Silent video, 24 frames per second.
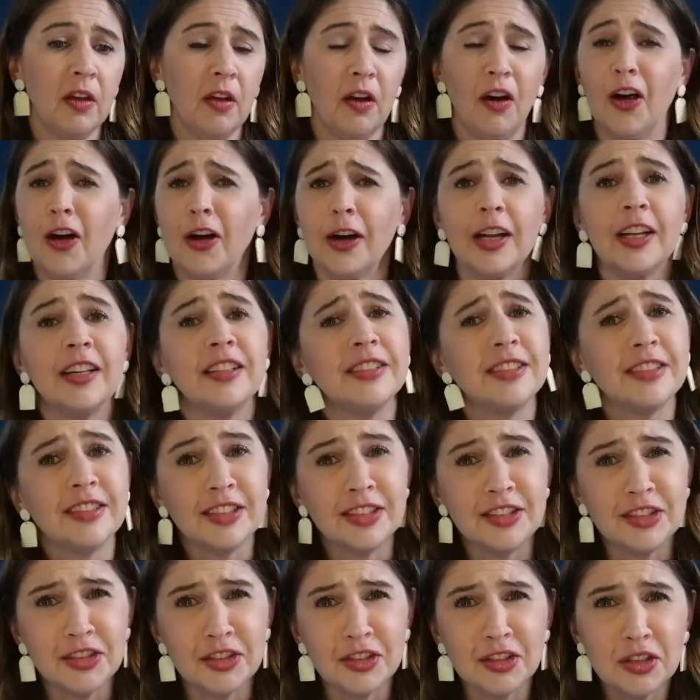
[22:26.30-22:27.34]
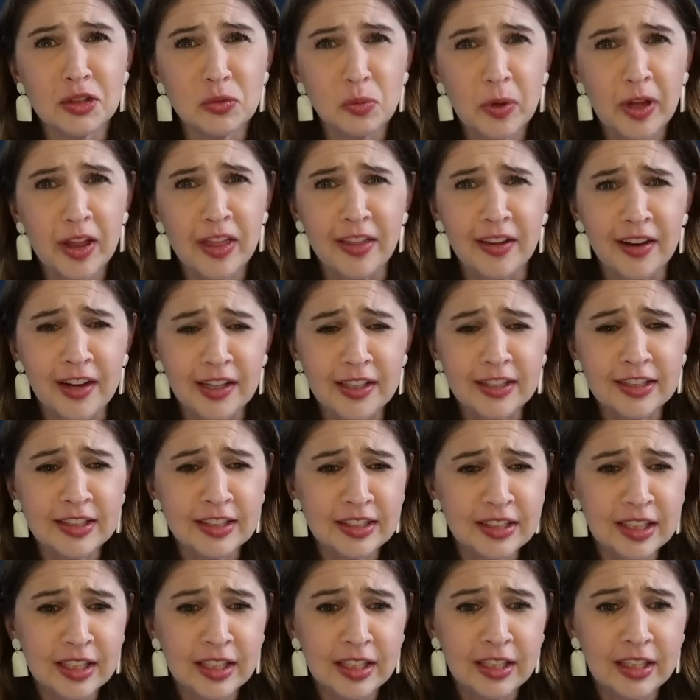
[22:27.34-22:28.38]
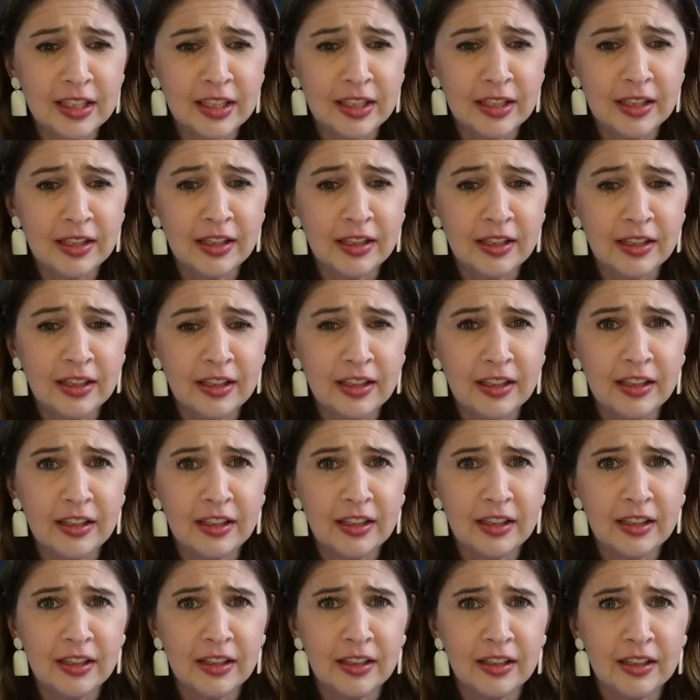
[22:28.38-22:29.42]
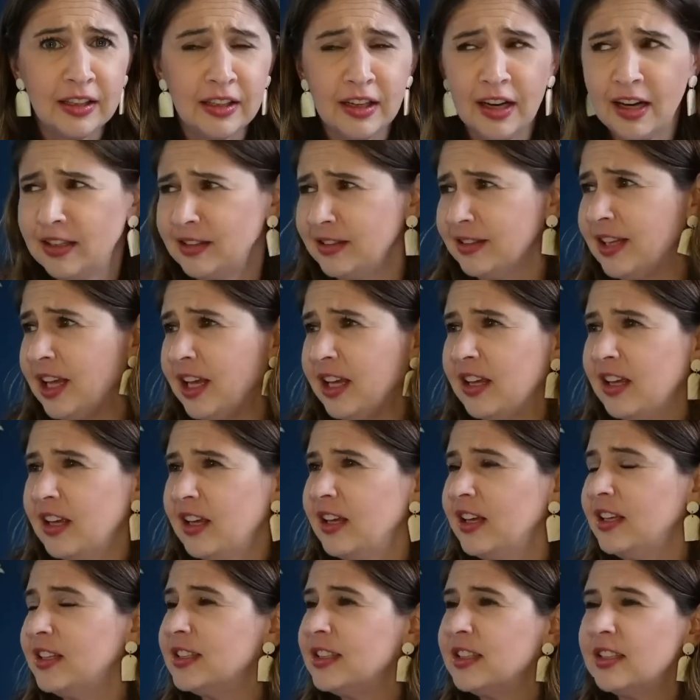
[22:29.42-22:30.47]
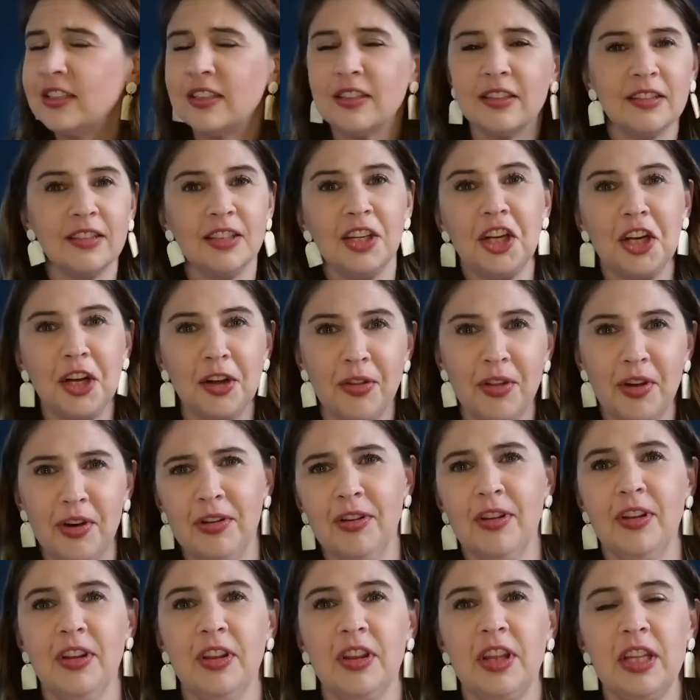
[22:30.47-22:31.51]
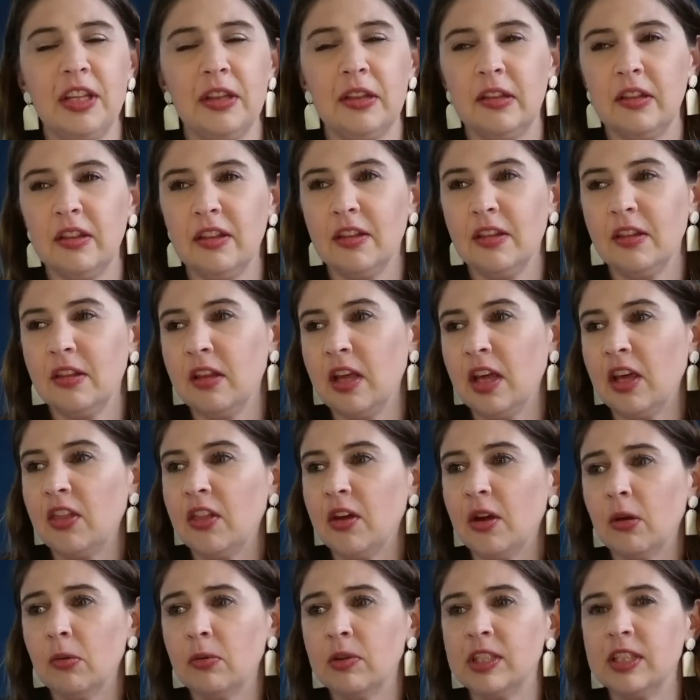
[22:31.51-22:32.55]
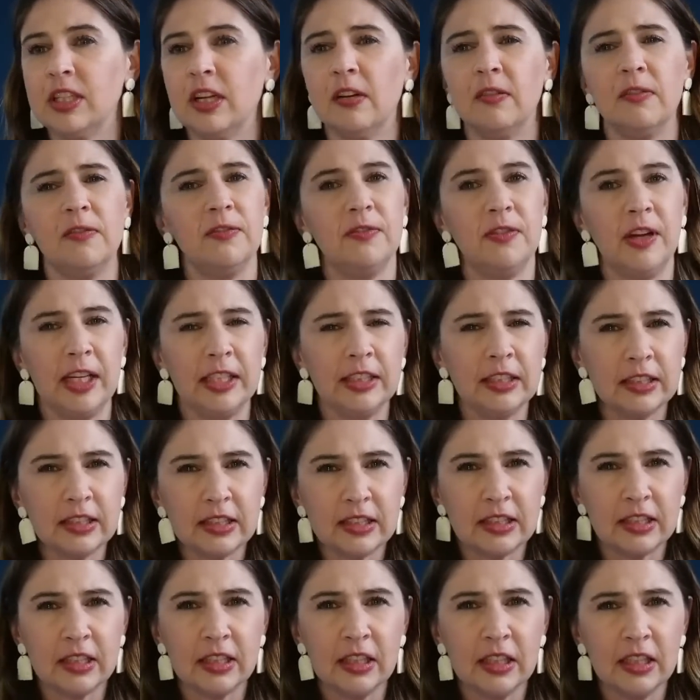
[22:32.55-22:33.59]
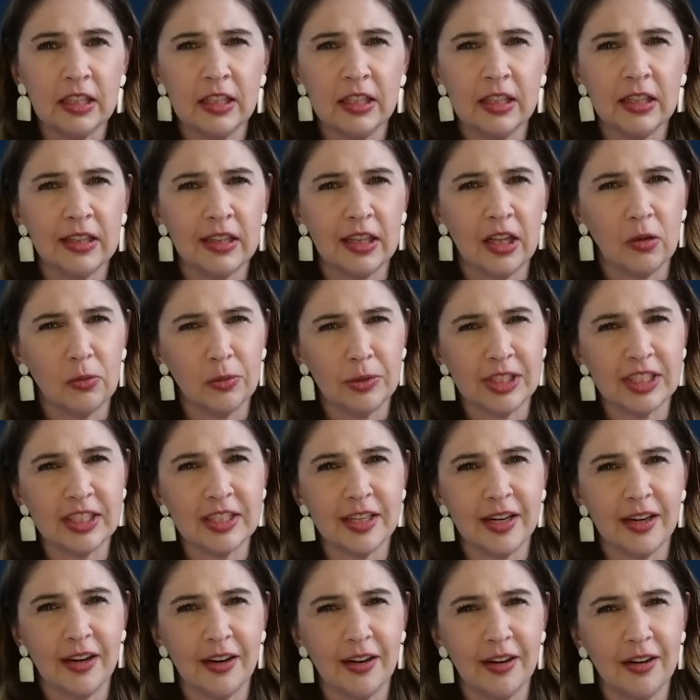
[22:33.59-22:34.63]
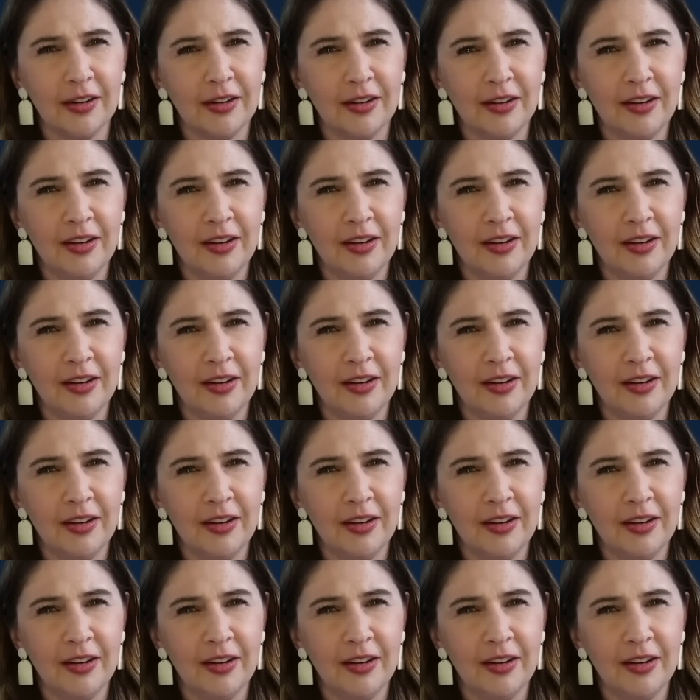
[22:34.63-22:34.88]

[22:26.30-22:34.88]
Aren't his sisters with us? I, like, isn't, you know, there, like, there was offense that was there.